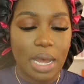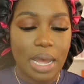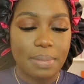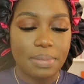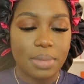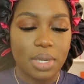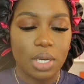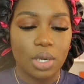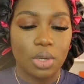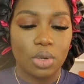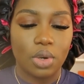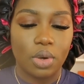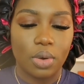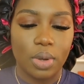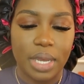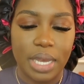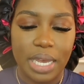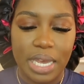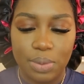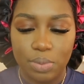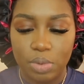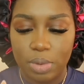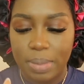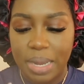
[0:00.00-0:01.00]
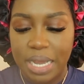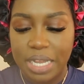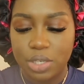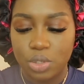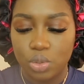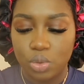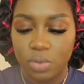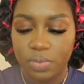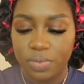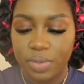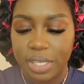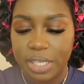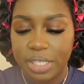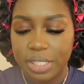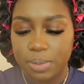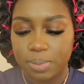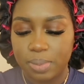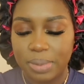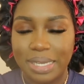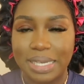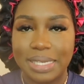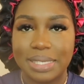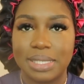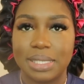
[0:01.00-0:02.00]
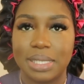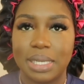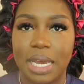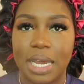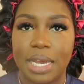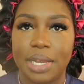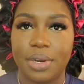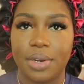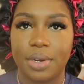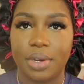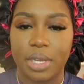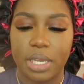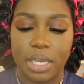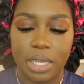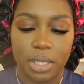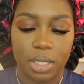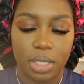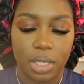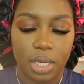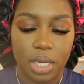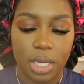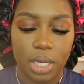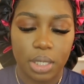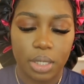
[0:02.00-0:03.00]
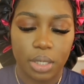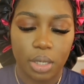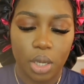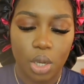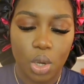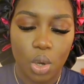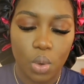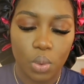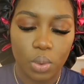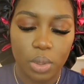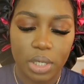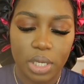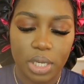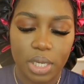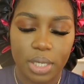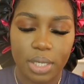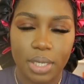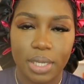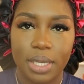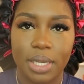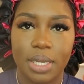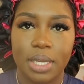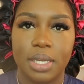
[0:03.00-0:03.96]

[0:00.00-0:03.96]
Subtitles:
I'm gonna go ahead with my Juvia's Place liner in the color Cola.